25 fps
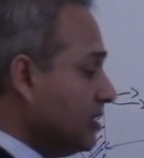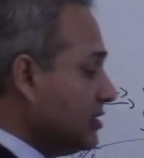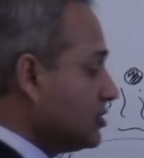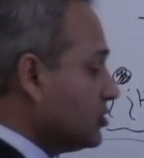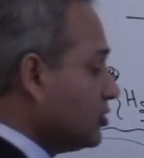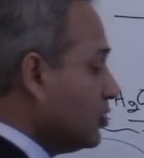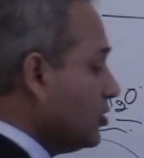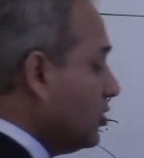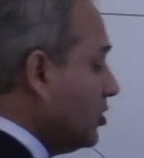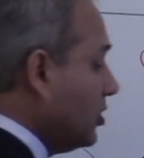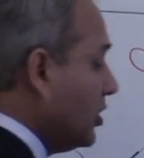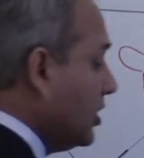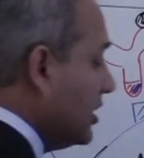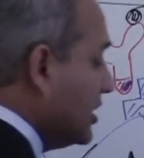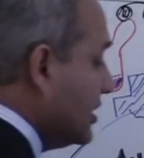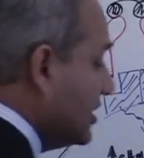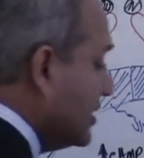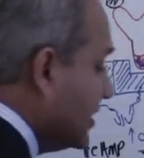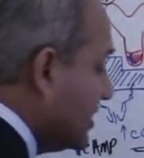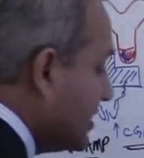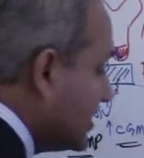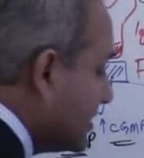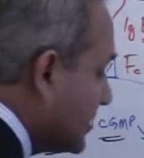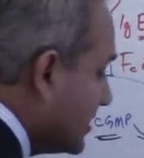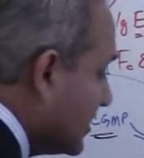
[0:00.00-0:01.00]
So
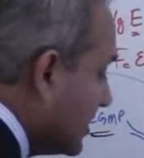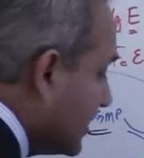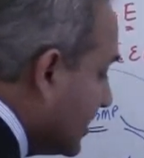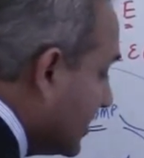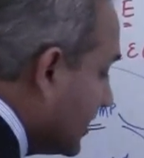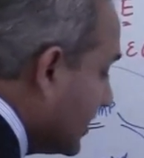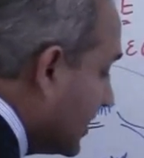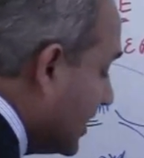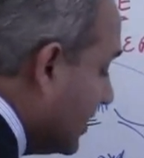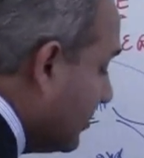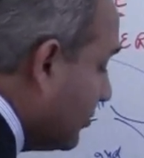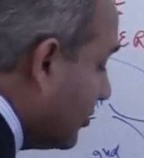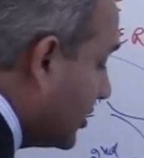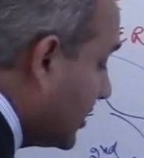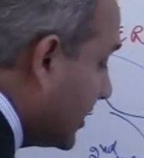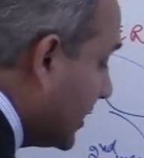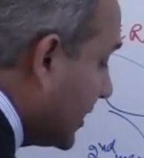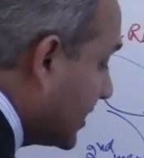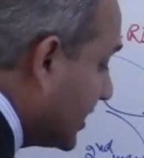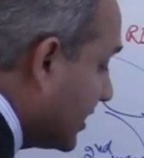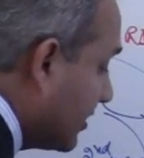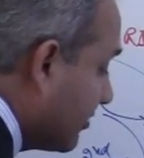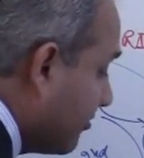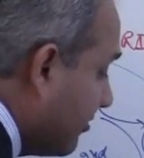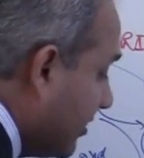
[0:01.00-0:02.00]
this
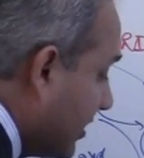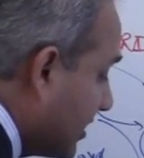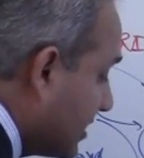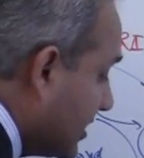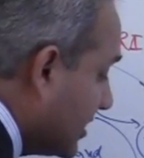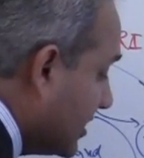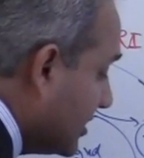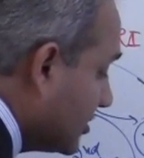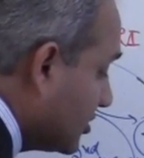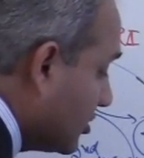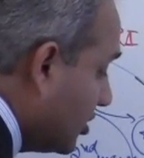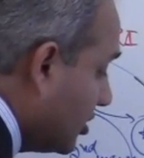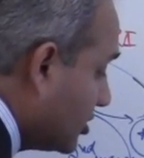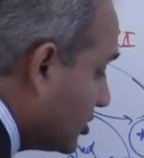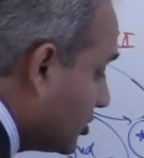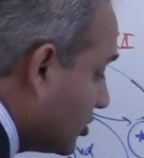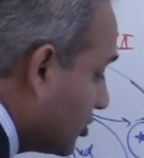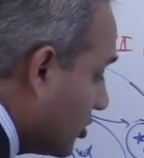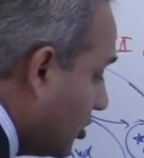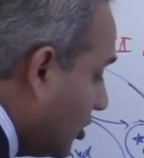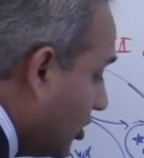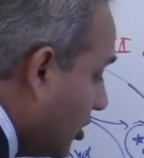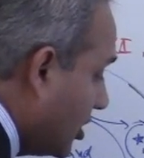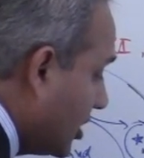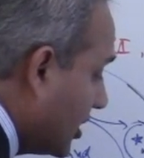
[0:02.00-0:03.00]
chemotactic factor is also
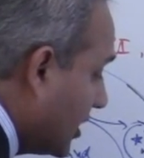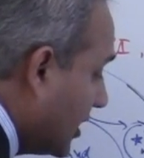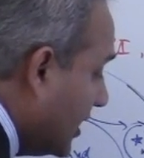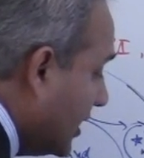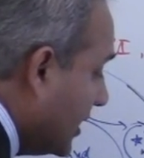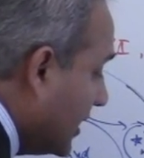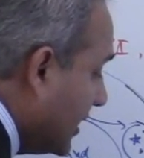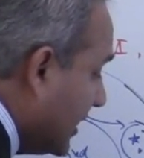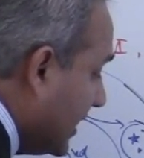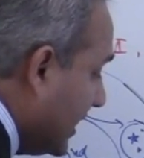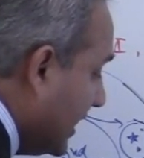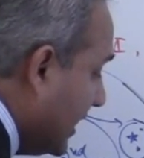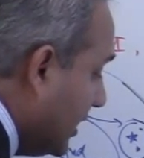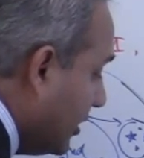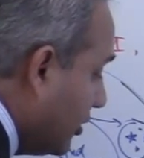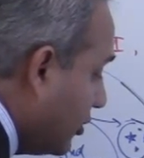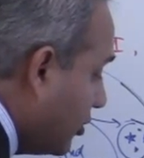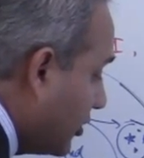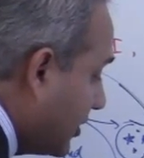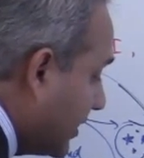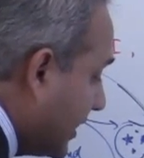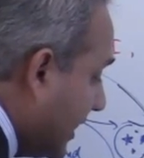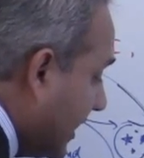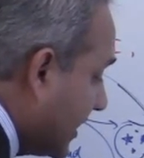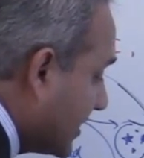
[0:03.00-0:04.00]
called
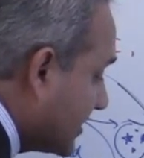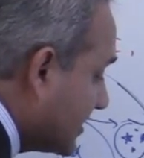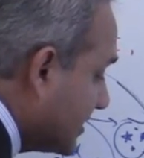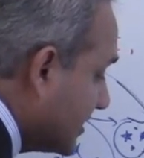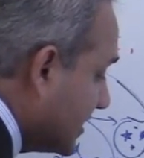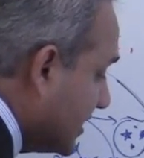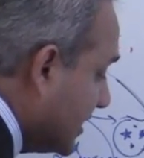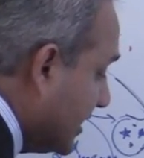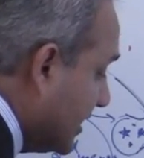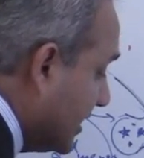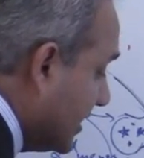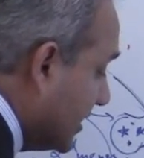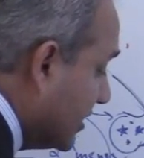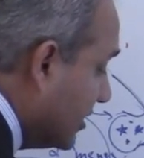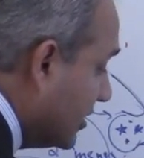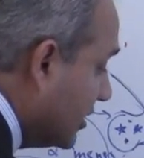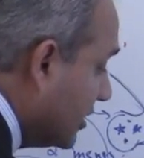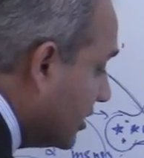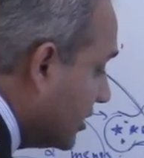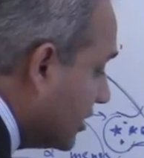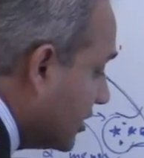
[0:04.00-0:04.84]
eotaxin.